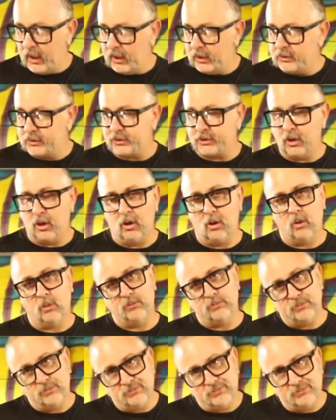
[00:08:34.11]
So
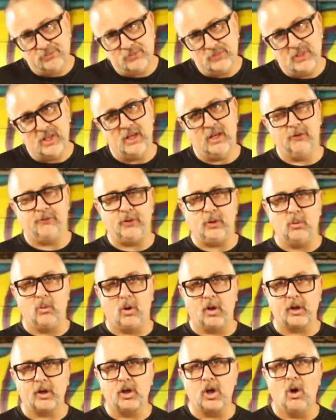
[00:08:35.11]
if you
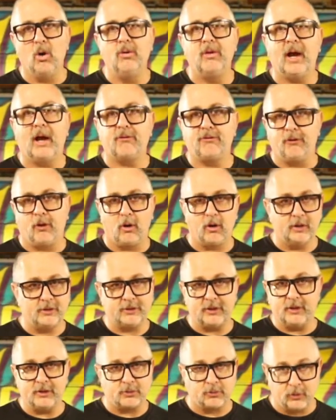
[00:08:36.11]
want to go that far,
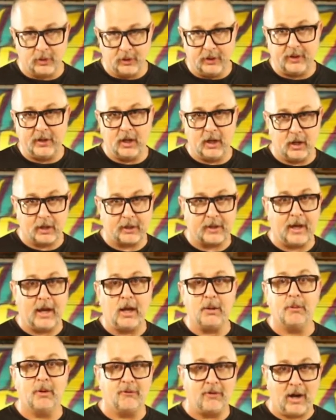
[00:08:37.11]
it's really a
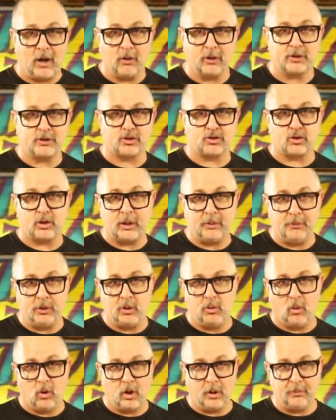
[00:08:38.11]
game of how extreme do
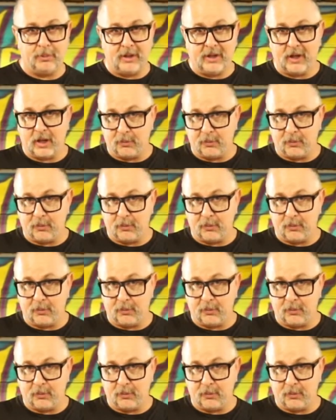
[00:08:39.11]
you want to be.